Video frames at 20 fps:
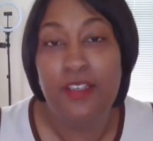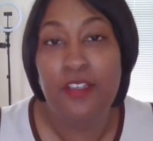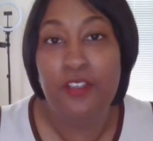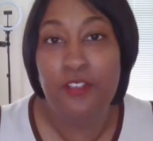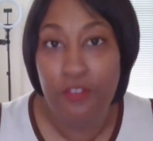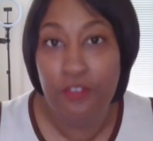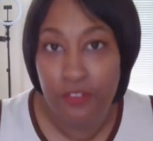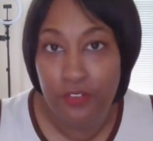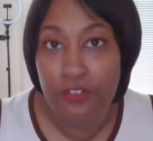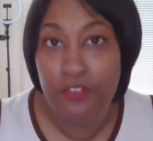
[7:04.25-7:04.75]

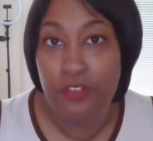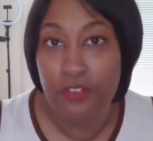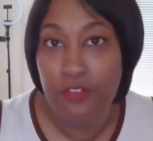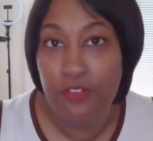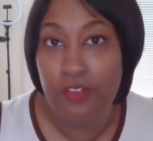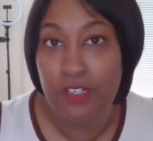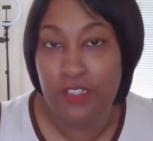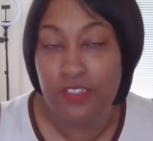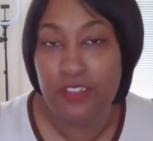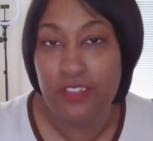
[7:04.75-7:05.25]
Do you
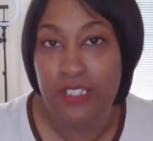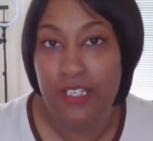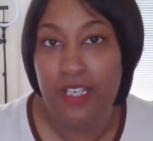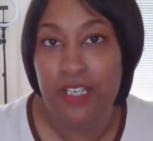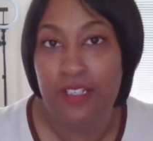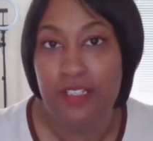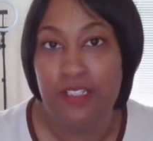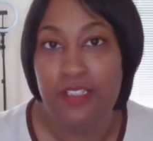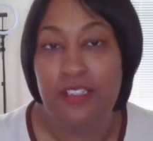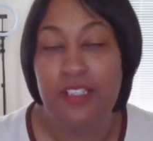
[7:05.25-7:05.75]

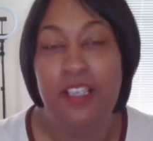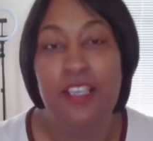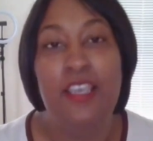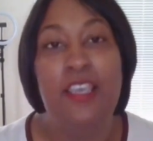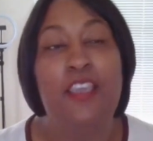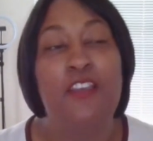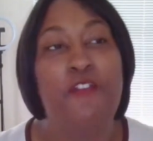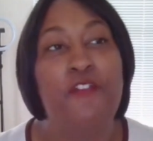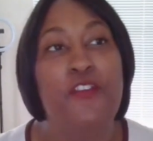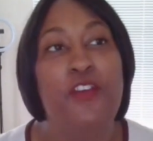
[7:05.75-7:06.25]
understand this?
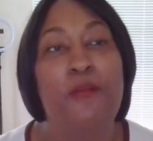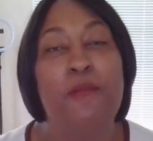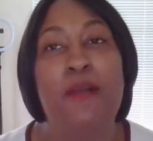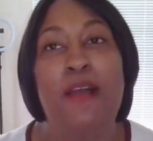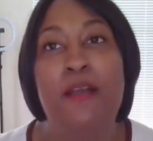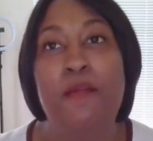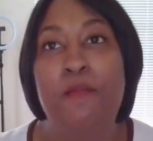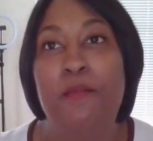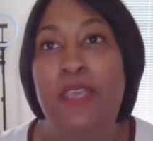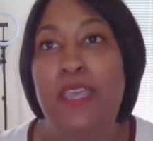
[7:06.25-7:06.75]
And for
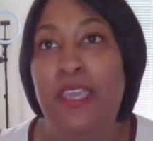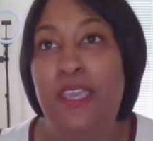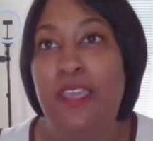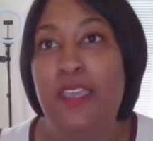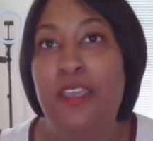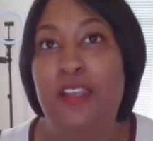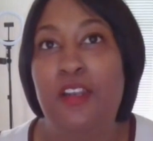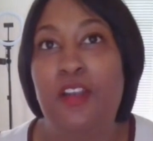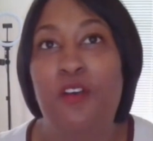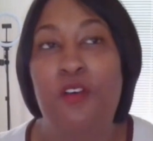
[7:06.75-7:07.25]
my
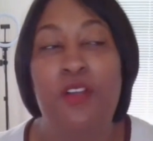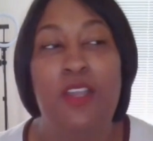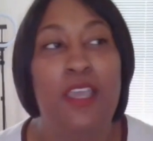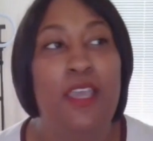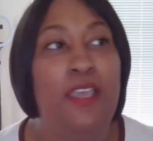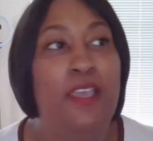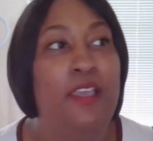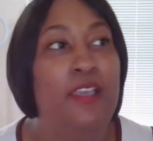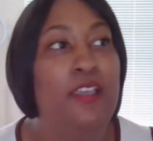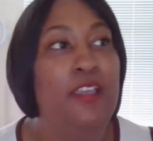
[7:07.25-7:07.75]
man,
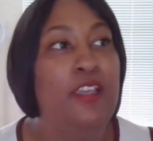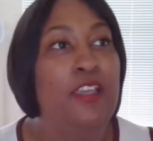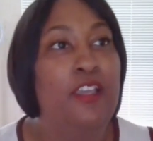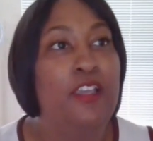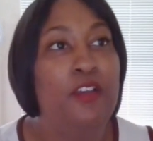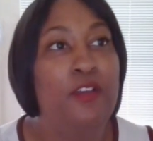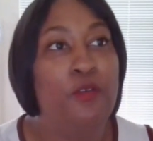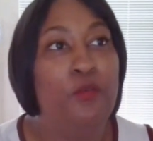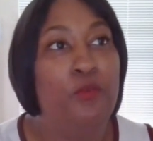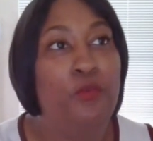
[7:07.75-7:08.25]
okay,
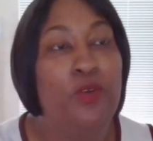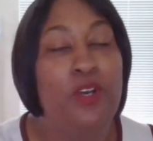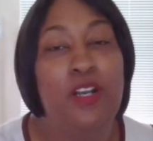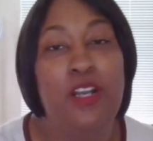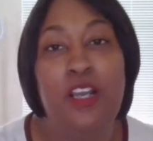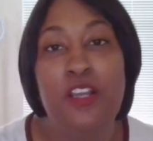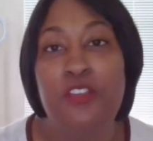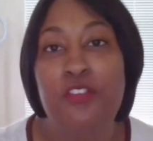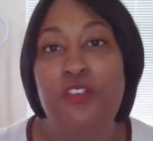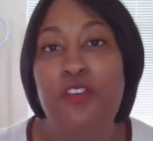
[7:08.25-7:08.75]
what
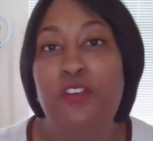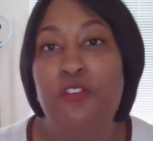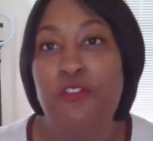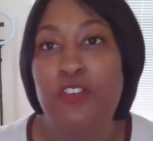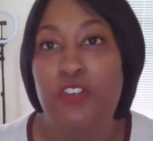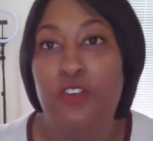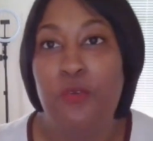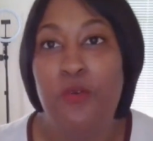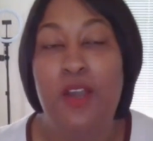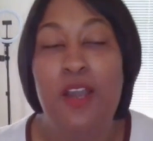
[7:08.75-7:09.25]
are your
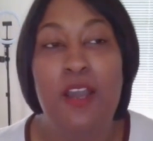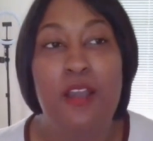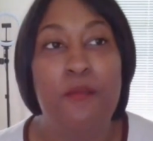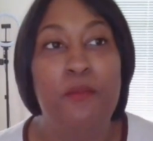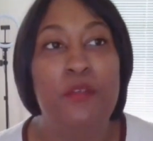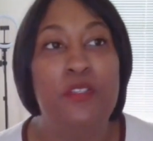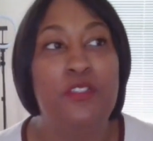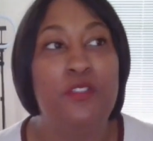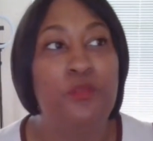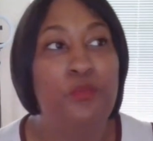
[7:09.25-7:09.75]

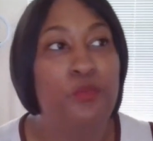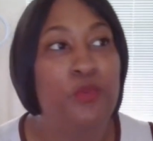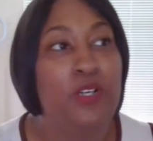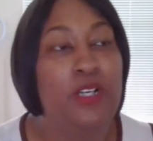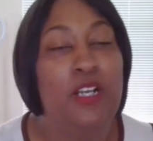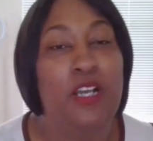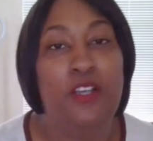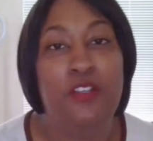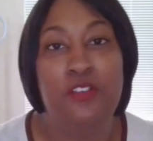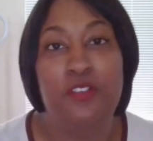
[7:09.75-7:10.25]
requirements? What
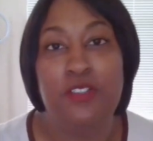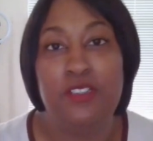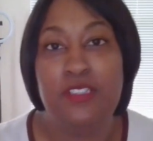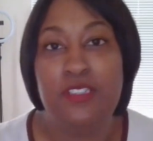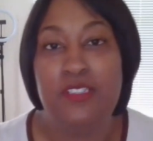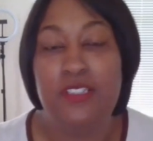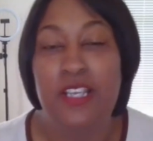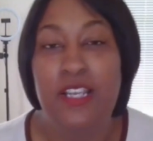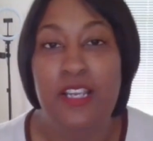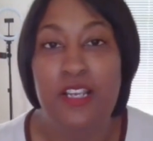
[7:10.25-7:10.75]
are your
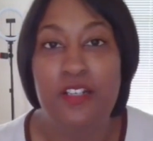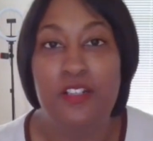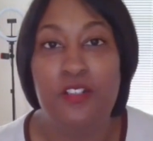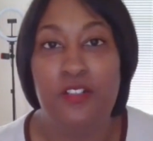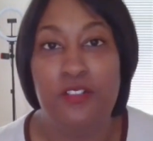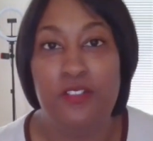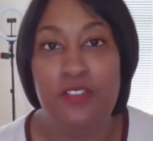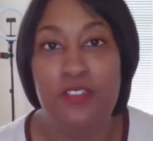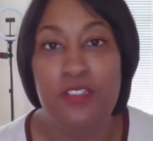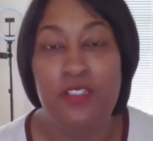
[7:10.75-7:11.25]
standards?